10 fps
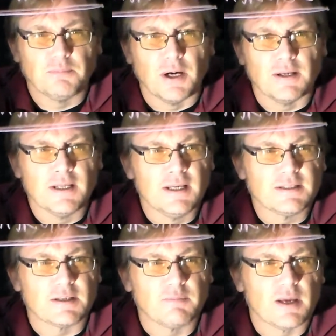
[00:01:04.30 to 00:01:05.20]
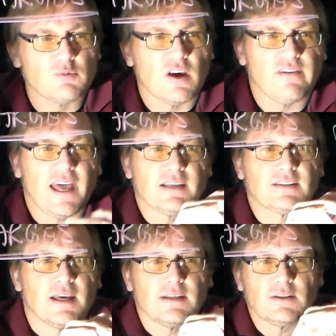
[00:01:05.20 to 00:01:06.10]
but sometimes you have
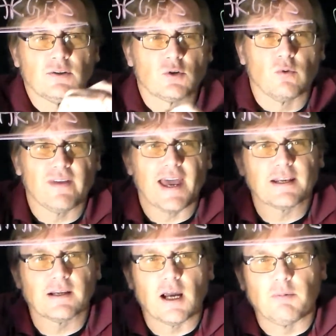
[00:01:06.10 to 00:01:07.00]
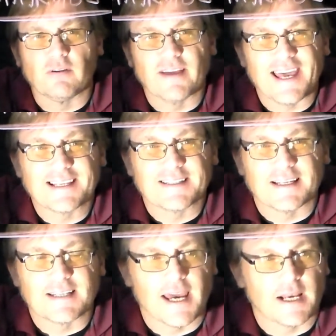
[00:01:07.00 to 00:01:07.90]
excess, so we've added a couple of
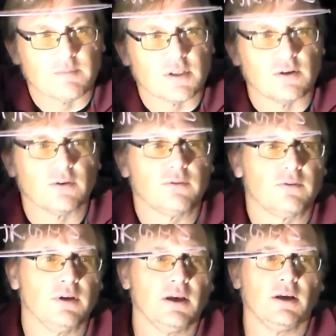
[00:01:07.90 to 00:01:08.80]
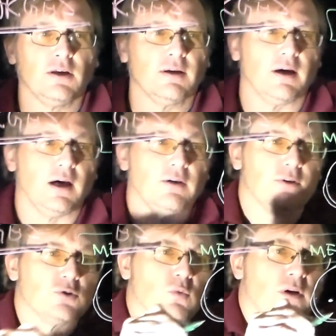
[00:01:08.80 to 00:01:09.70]
excess atoms here.
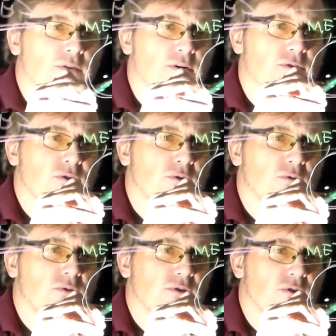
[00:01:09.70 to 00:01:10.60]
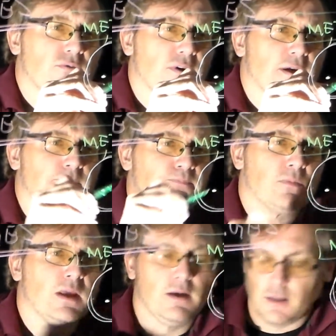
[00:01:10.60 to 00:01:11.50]
There's one, there's two, there's three.
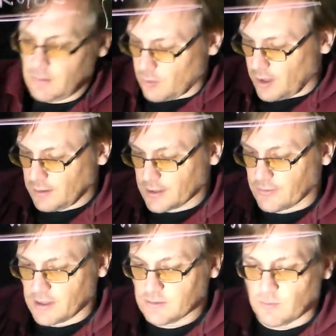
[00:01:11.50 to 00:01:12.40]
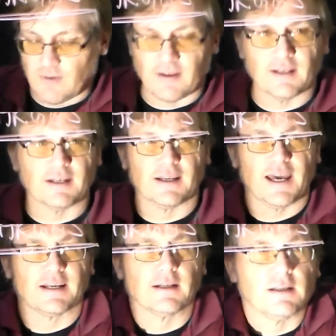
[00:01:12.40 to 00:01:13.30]
Or electrons, we've added
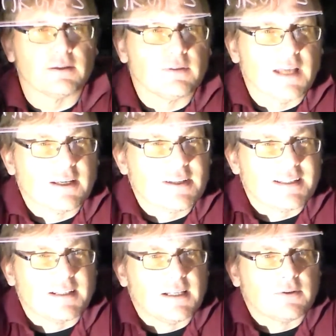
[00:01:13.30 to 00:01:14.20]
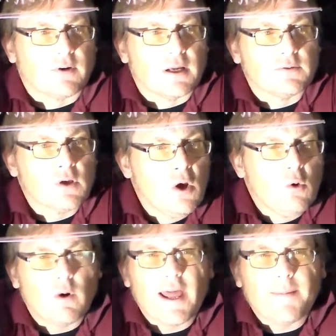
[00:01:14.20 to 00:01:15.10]
excess electrons.
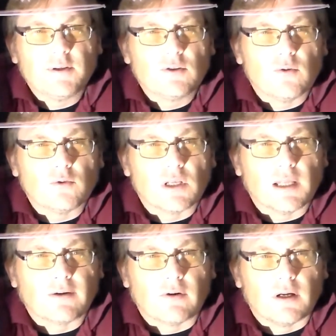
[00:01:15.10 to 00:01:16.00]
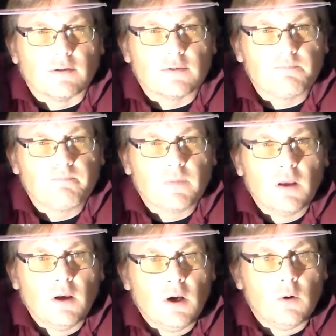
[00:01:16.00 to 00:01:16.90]
What happens to those electrons?
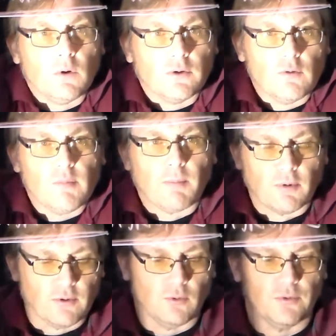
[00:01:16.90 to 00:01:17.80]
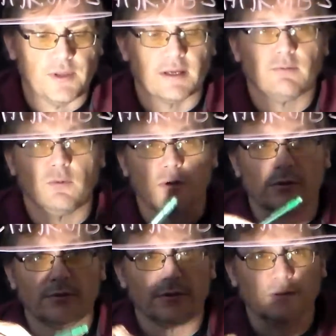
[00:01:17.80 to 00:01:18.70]
Well, you remember the old thing
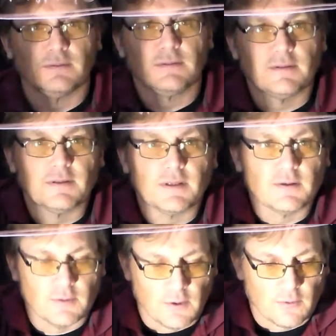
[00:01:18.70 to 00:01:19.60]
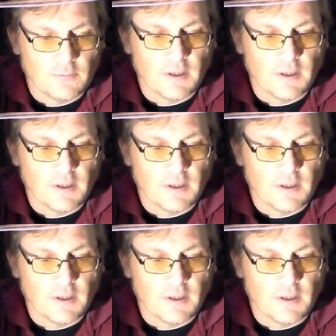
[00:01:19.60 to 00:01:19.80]
where, you know,